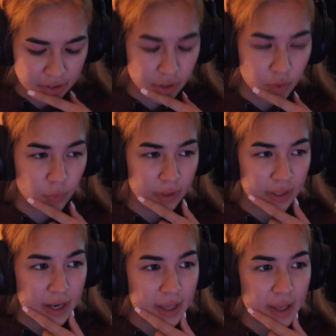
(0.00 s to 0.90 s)
when
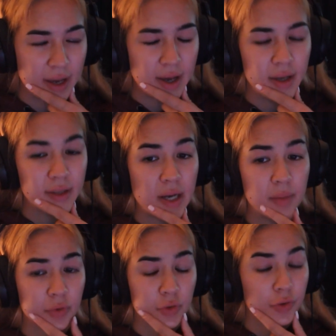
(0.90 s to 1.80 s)
I had Goblin
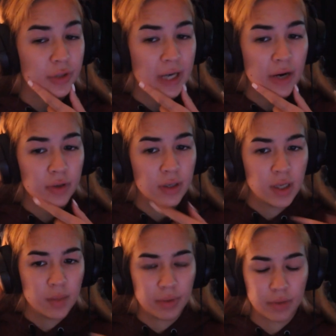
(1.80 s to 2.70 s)
Recruiter out,
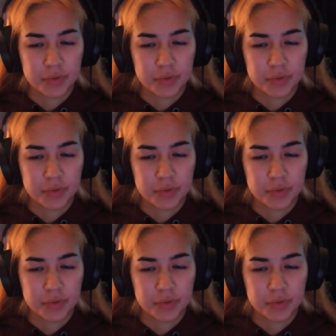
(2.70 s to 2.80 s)
but mm-hmm.